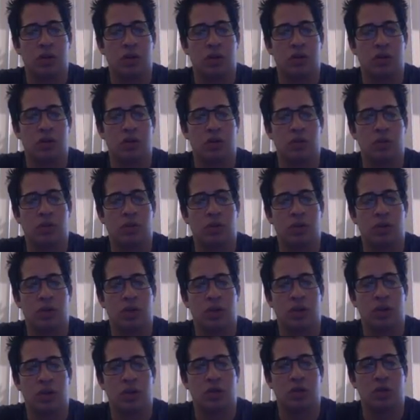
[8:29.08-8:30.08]
So we're
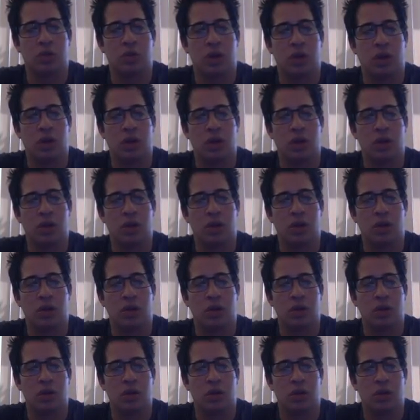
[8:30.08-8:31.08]
pushing this way
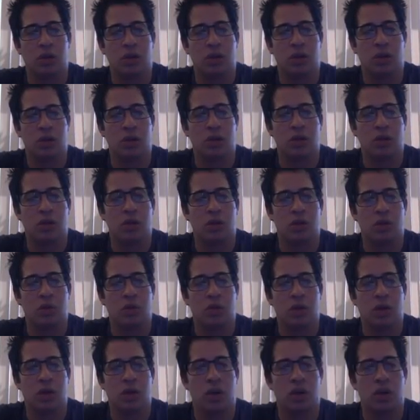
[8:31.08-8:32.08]

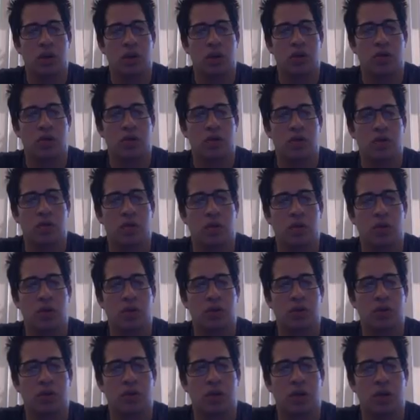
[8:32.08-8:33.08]
with a
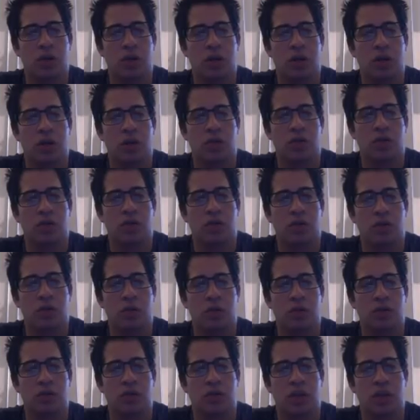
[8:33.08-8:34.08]
force of,
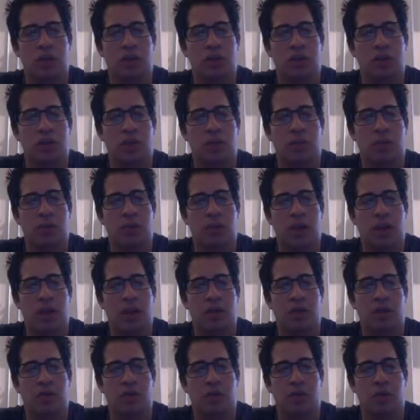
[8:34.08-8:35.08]
we'll say this is an
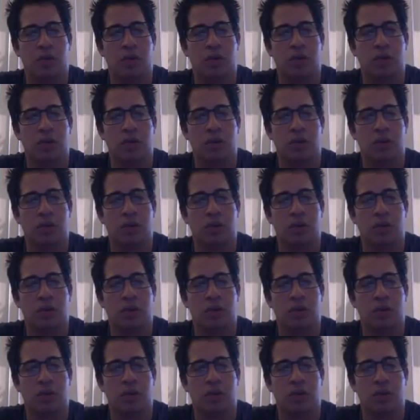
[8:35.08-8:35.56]
applied force